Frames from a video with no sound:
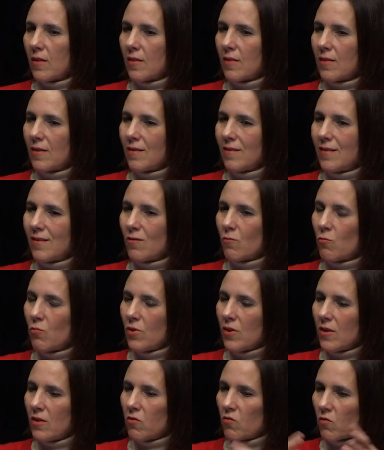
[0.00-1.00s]
This is
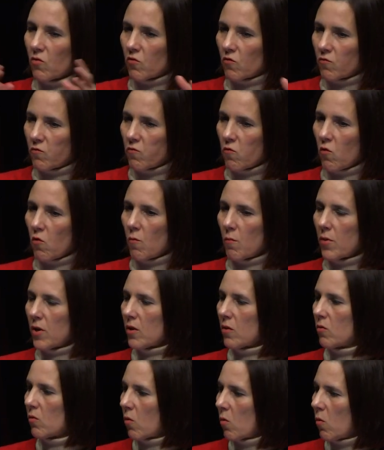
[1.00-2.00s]
really
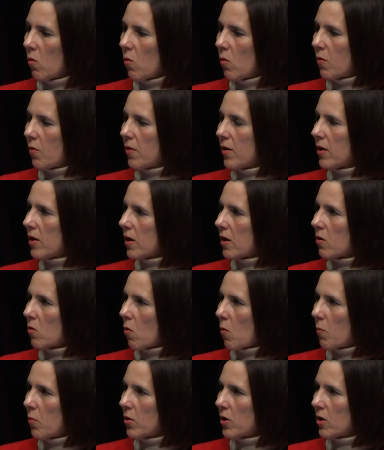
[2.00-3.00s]
transforming the whole thing and
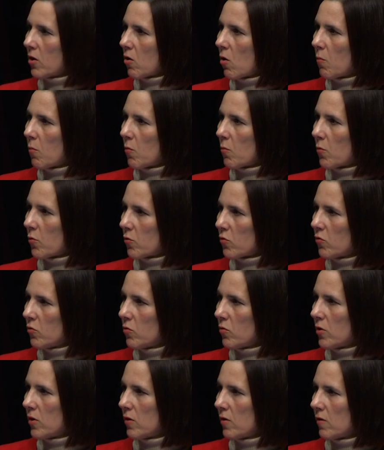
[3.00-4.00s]
opening up
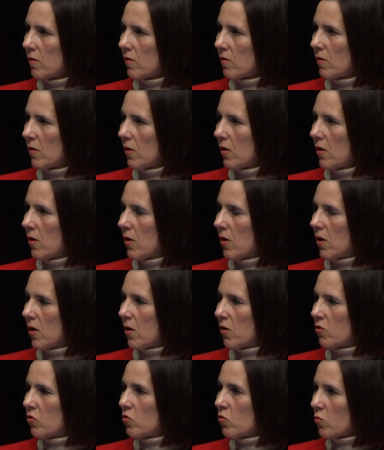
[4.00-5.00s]
opportunities
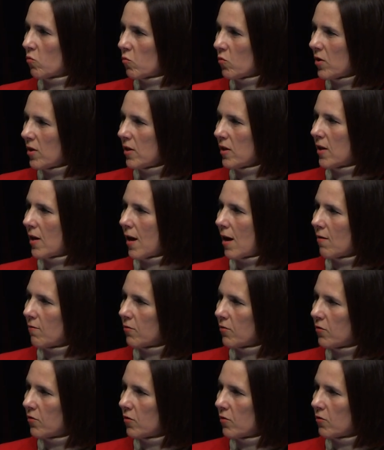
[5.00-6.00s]
to really have
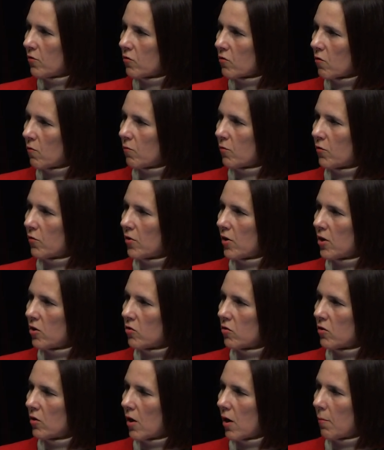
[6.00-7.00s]
a serious
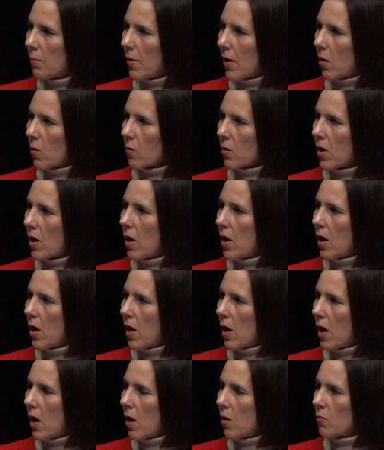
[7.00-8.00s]
conversation about
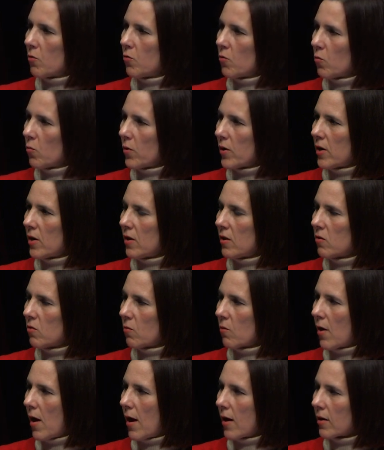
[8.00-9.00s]
how do we
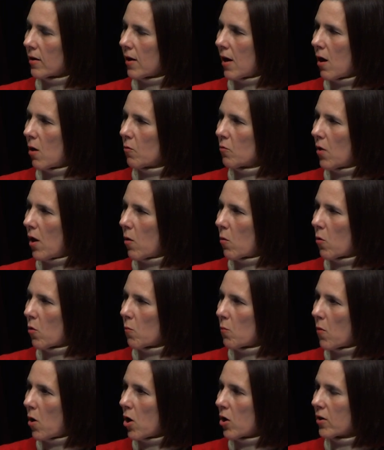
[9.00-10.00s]
interact, how our
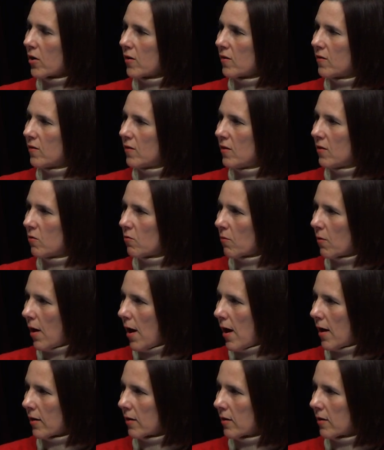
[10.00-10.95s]
markets interact.